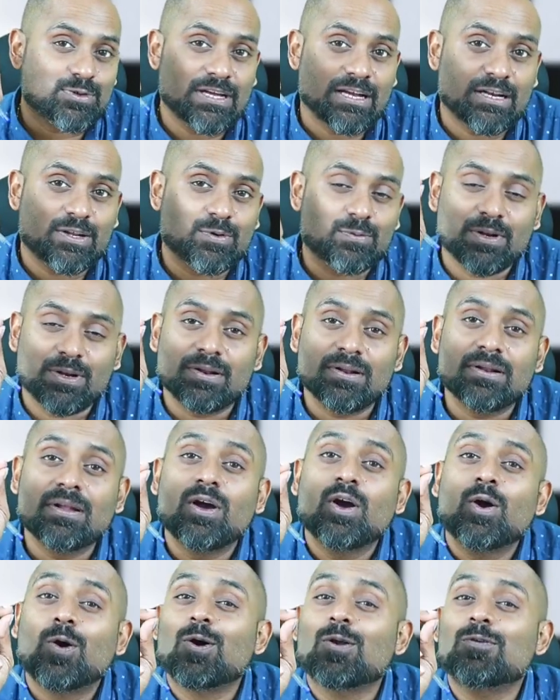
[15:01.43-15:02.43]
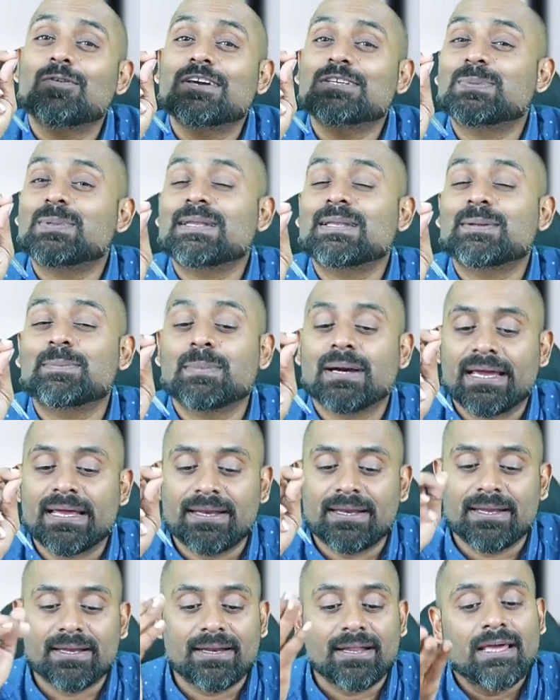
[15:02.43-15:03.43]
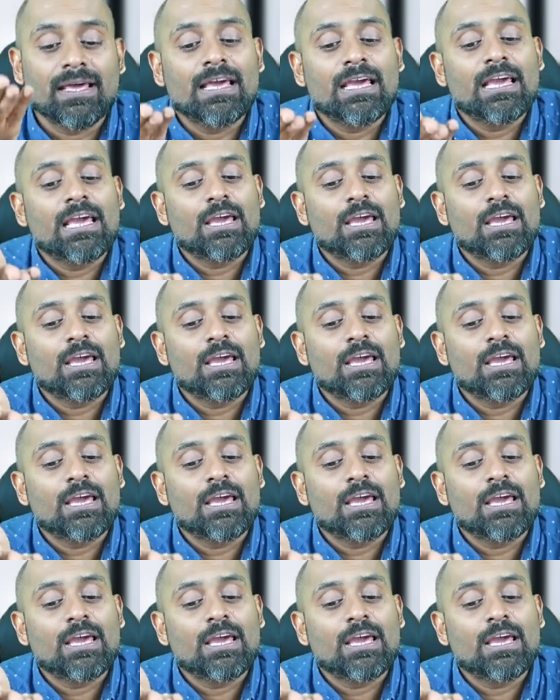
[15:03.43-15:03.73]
that you will always be reminded.